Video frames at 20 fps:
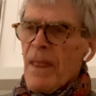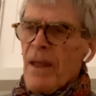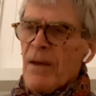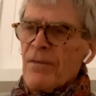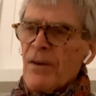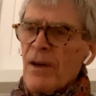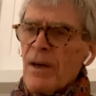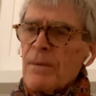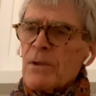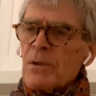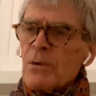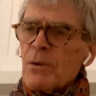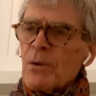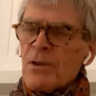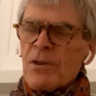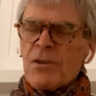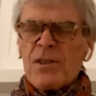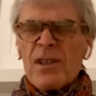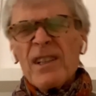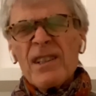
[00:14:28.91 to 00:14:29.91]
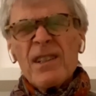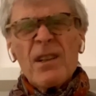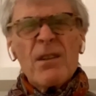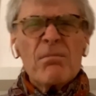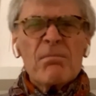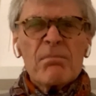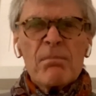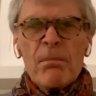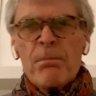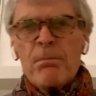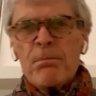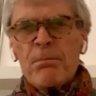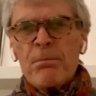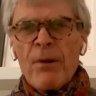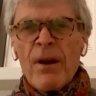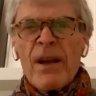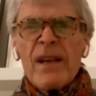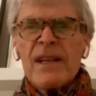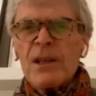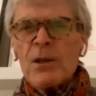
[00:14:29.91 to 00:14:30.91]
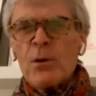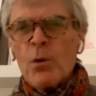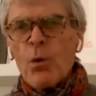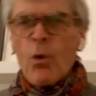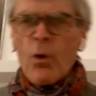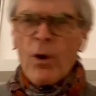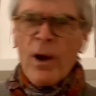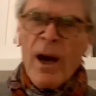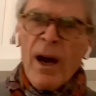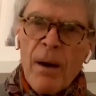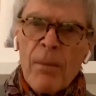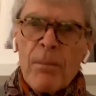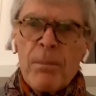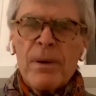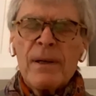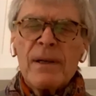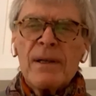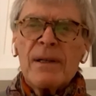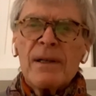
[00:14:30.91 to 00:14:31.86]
If I'm the audience, I don't break it all up.